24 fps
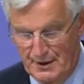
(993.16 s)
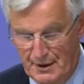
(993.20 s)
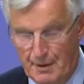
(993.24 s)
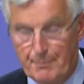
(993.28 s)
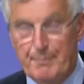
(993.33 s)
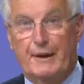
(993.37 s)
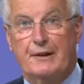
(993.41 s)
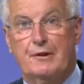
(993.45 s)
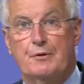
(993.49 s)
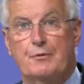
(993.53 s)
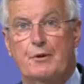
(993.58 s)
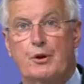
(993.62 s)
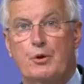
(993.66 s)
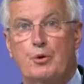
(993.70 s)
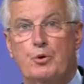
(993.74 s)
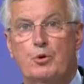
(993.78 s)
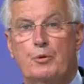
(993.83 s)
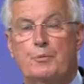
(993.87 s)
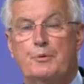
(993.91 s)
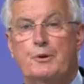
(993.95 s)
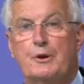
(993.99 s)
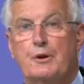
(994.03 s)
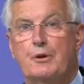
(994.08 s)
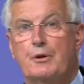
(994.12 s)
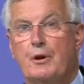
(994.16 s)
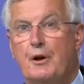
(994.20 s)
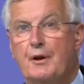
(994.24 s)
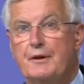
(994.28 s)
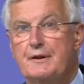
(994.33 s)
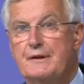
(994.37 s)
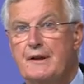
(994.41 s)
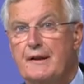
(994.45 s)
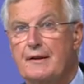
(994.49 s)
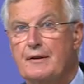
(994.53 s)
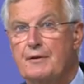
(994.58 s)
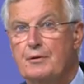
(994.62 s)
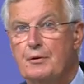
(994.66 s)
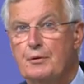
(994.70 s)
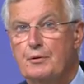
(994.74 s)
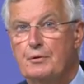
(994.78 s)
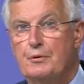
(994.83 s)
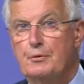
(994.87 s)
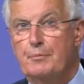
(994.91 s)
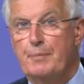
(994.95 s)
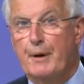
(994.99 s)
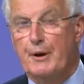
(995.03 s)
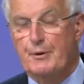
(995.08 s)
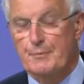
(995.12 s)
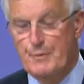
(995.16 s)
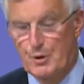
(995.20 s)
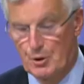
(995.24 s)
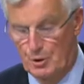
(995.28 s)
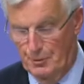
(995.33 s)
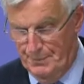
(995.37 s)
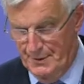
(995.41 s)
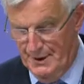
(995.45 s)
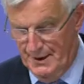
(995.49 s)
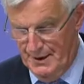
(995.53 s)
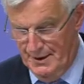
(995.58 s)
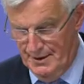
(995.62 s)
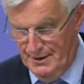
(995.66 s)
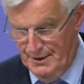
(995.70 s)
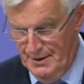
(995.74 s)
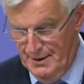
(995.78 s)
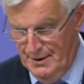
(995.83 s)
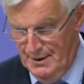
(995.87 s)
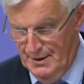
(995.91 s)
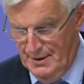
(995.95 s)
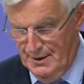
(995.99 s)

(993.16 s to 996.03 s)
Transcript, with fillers: with the President of the European Parliament and the